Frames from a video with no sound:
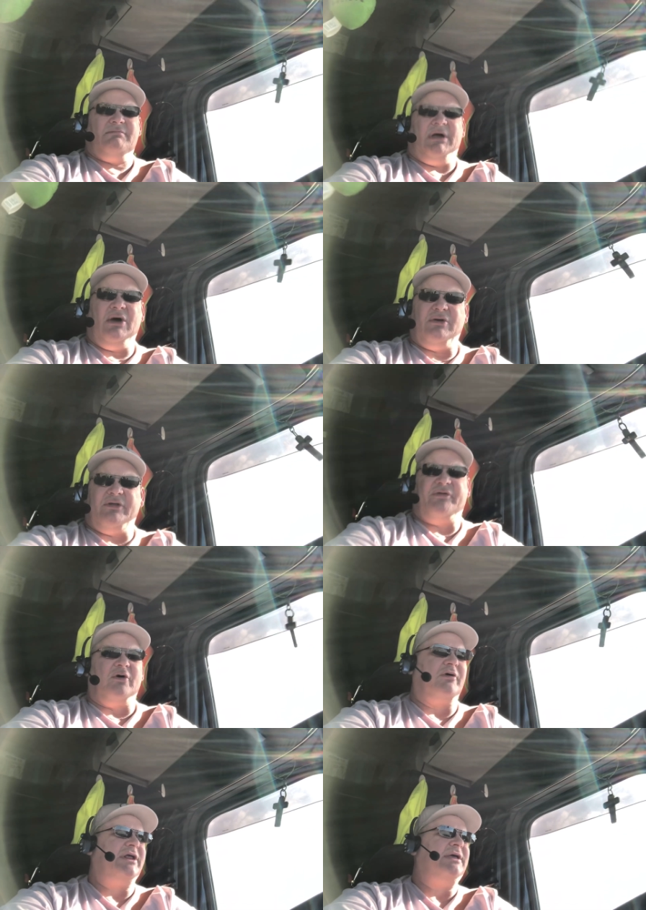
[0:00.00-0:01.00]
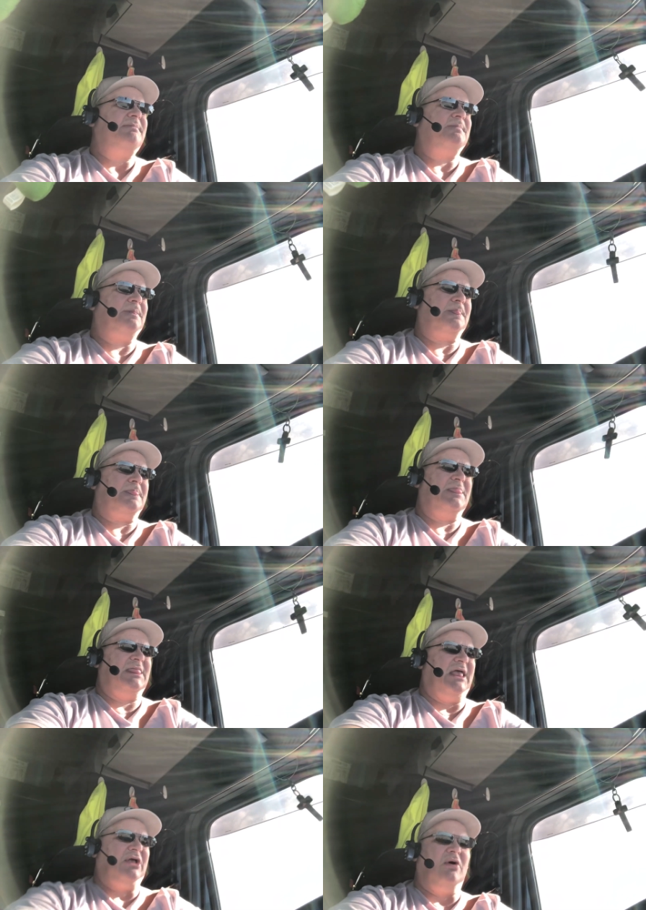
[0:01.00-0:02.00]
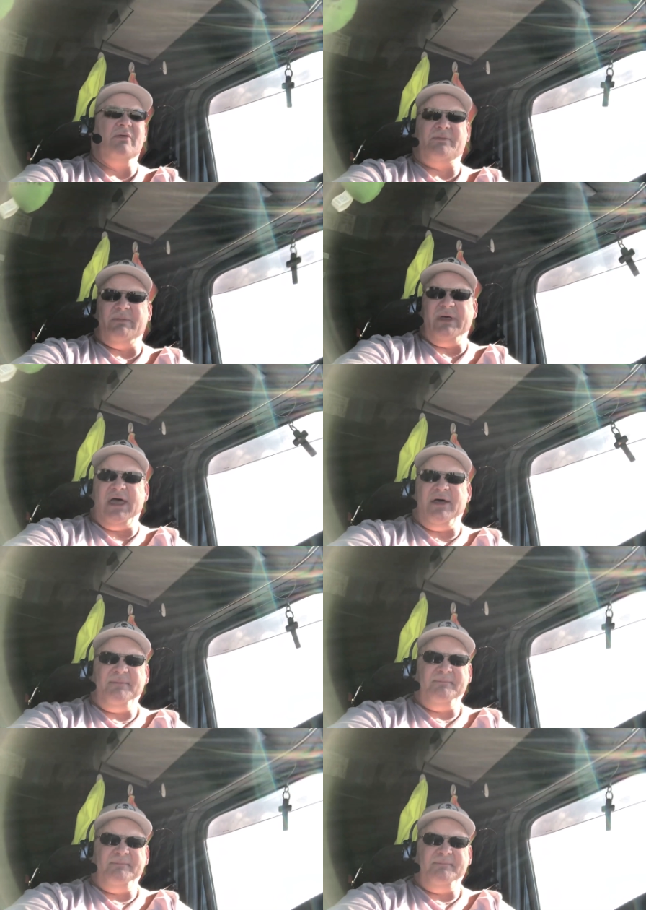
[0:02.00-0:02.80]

my own authority and going from there.